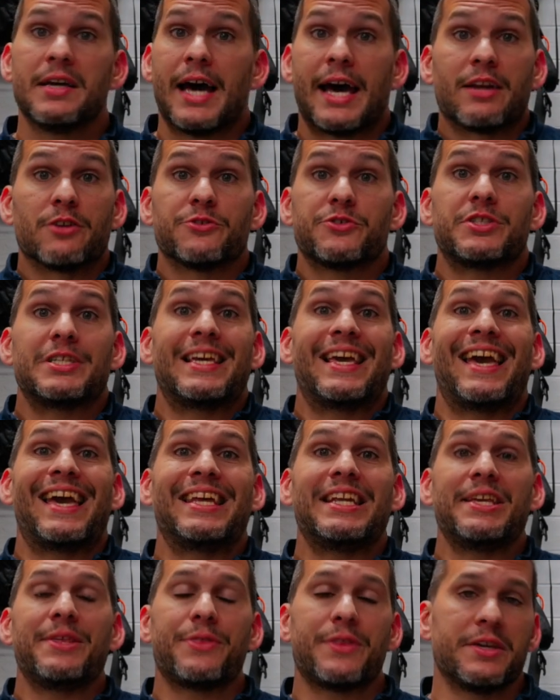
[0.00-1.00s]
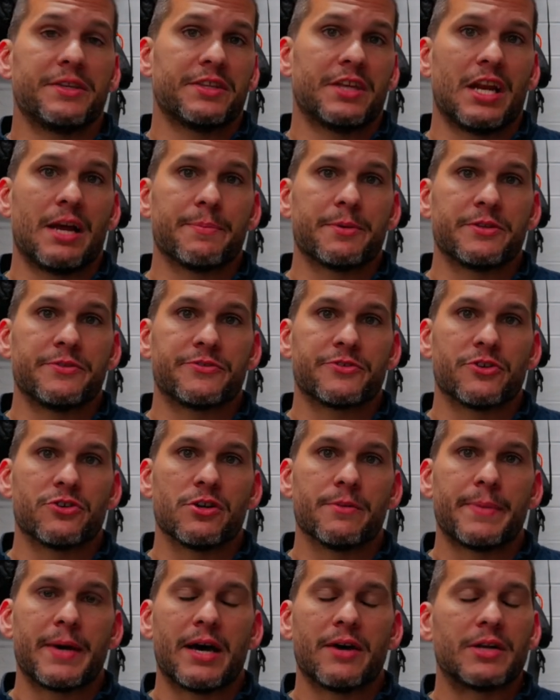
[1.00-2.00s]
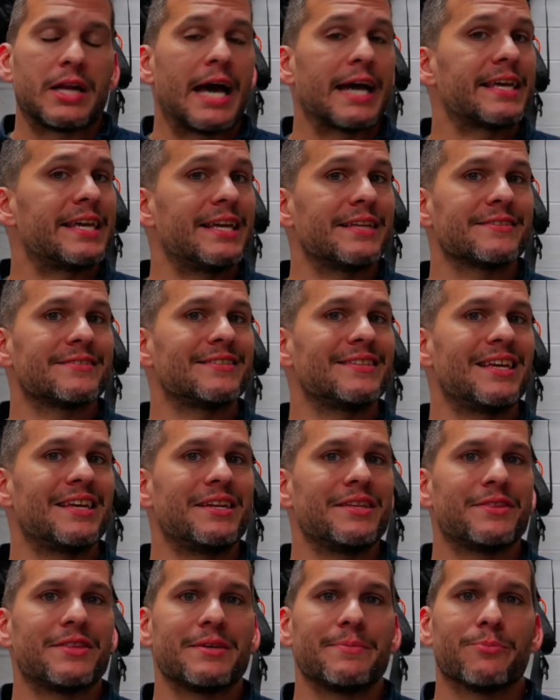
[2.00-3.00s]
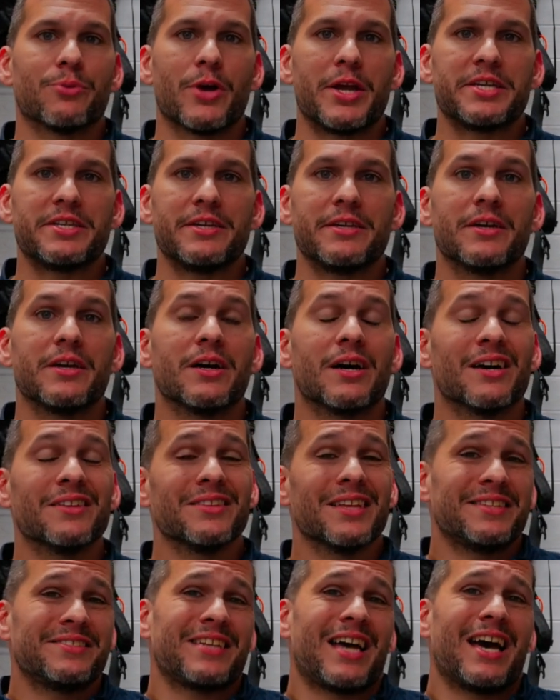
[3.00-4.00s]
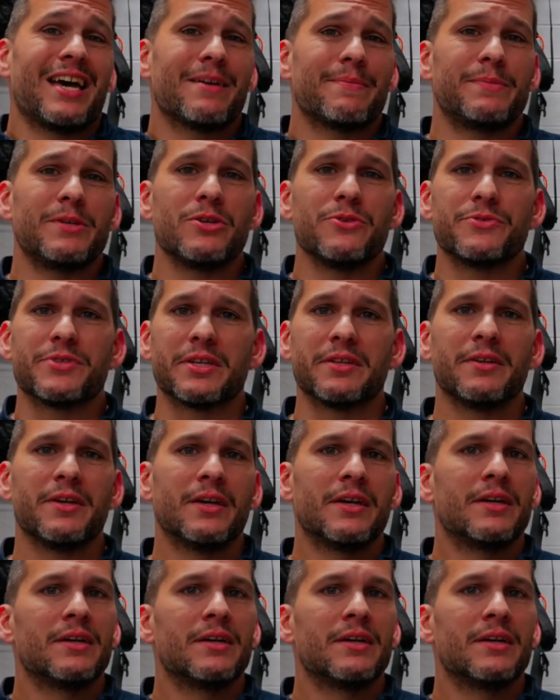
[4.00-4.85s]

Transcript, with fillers: I don't see anything that I'm concerned about. I can't see anything breaking unless I abuse it.